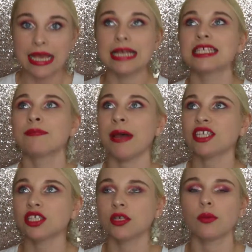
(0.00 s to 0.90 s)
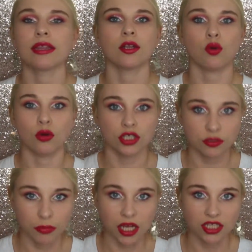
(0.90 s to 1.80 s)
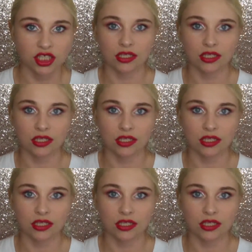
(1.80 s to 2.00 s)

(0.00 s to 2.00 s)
especially with an orange blush.